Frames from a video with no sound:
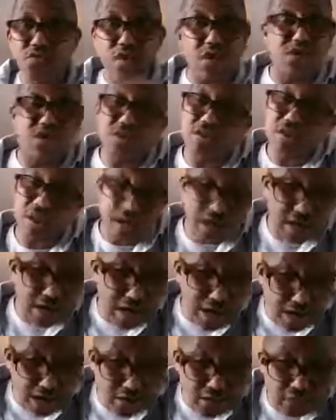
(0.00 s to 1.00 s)
raise
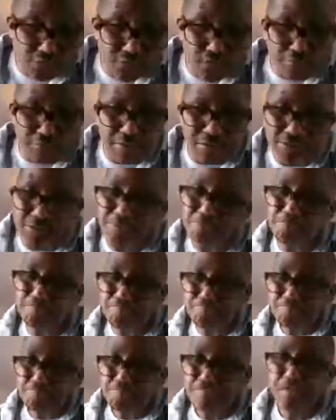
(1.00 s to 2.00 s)
anything from this.
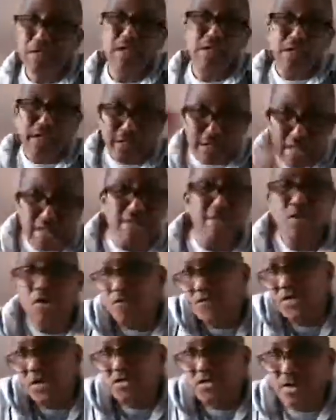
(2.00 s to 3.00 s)
Then,
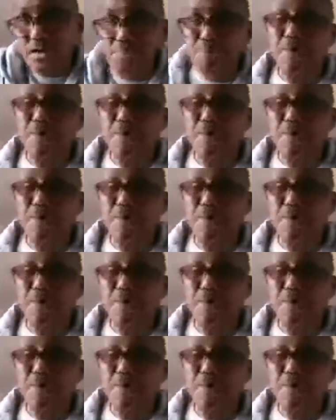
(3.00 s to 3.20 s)
obviously,